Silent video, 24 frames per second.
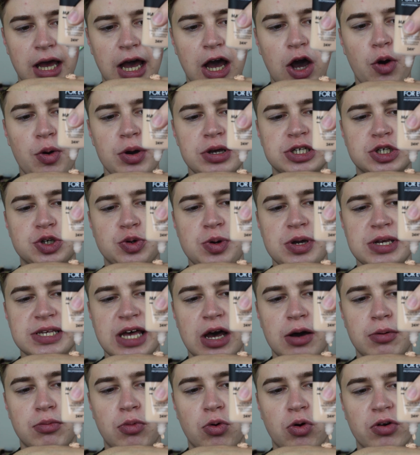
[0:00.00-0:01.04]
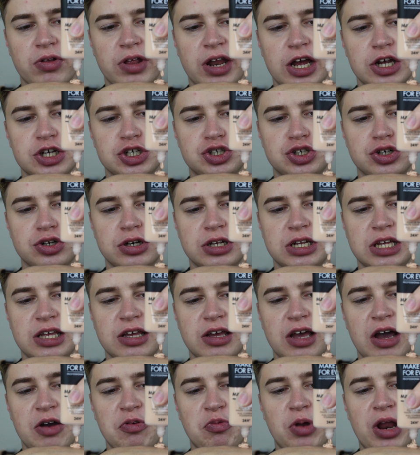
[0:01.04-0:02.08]
I always squeeze out more than I
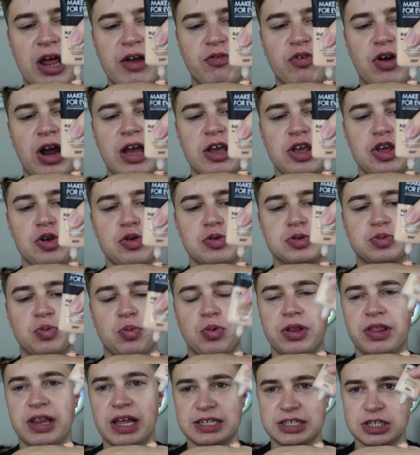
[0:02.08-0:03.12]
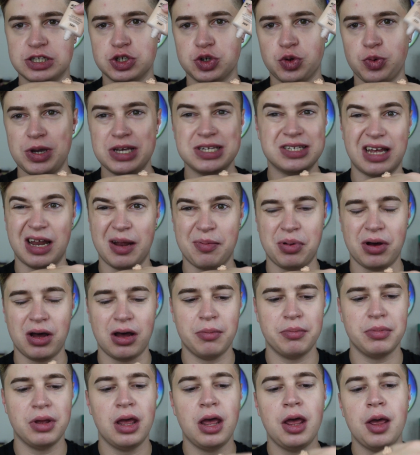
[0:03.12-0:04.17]
should whenever I use one that's a squeeze, not a
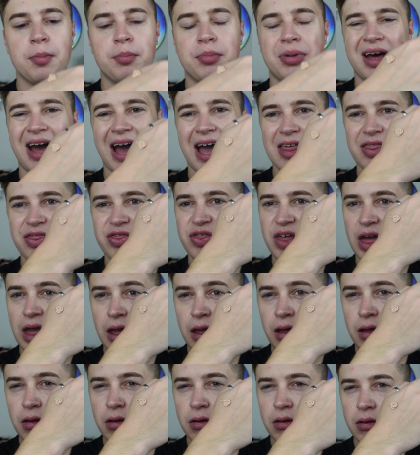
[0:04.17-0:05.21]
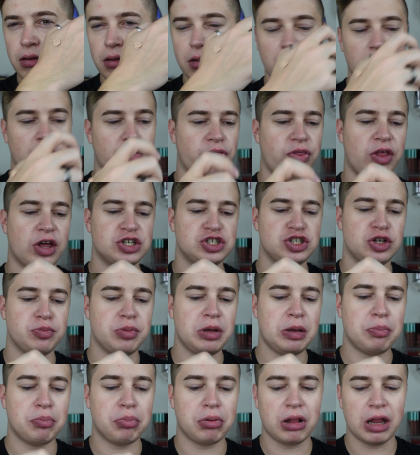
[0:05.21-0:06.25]
pump. But I think that should
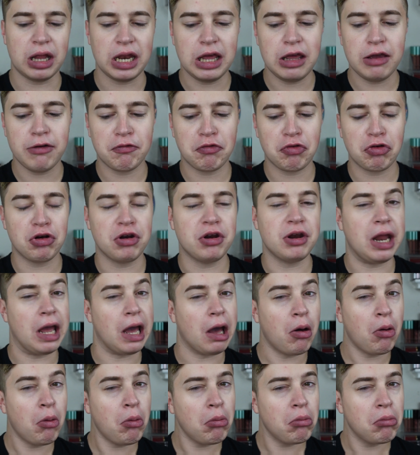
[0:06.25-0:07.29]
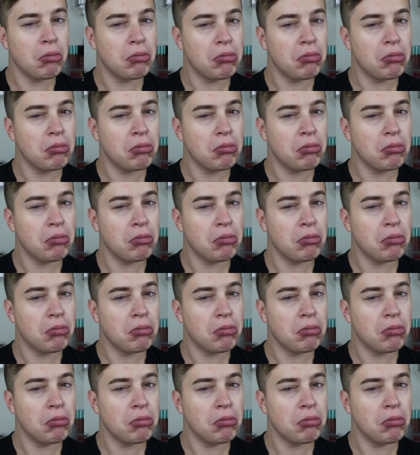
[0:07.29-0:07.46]
be plenty for now.